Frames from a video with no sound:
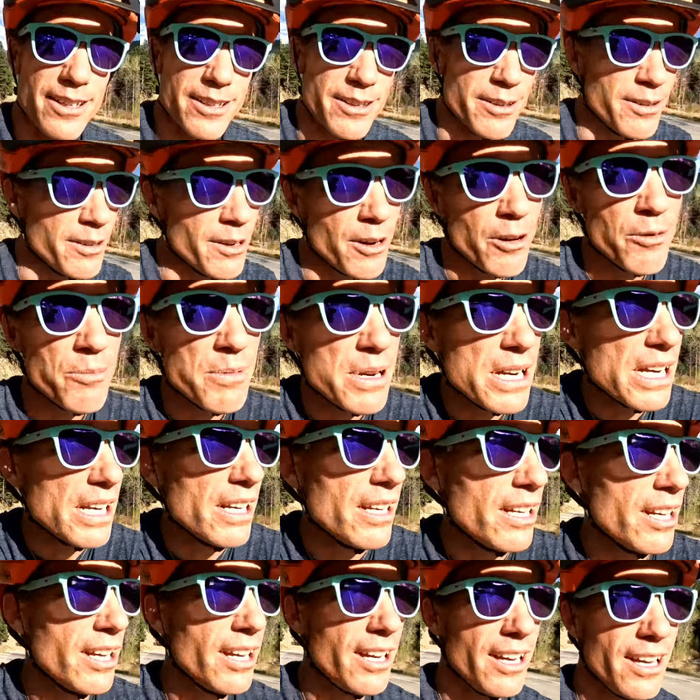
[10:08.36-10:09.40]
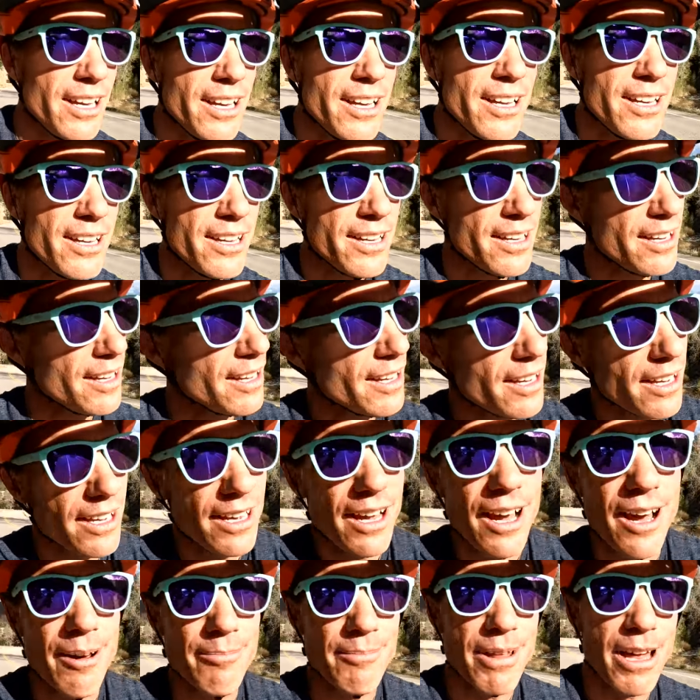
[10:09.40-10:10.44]
You know me,
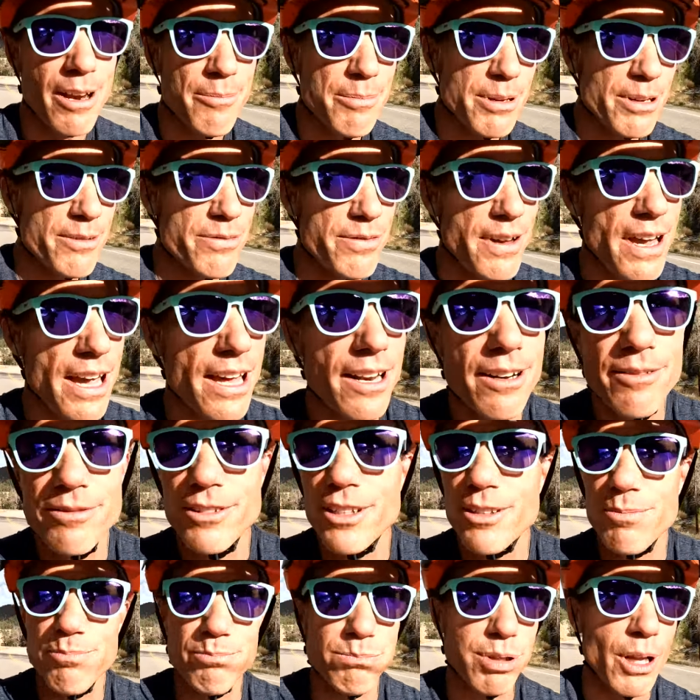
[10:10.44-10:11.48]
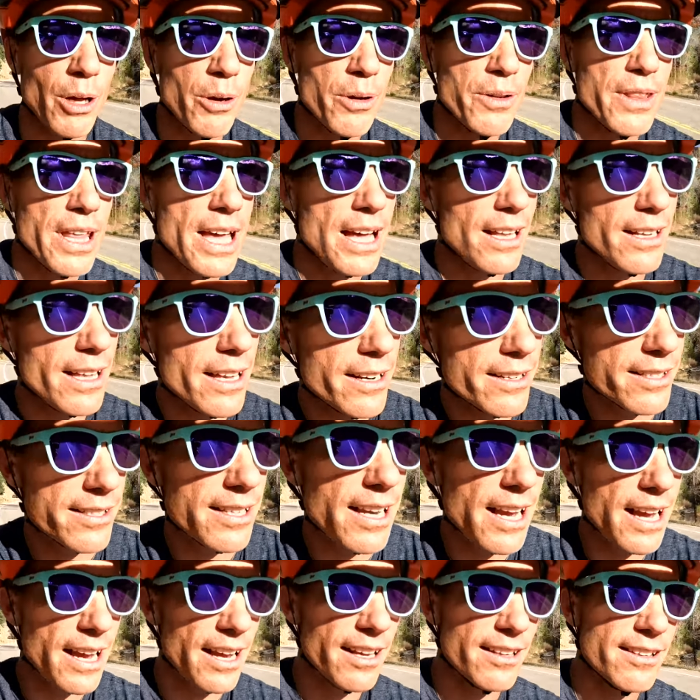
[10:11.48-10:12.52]
I'm not a big fan of just blowing the hell out of
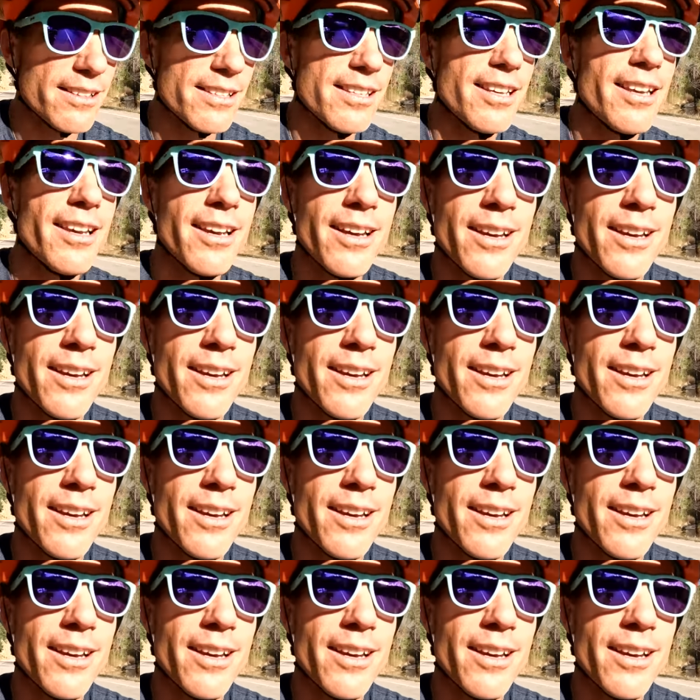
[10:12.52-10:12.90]
signs.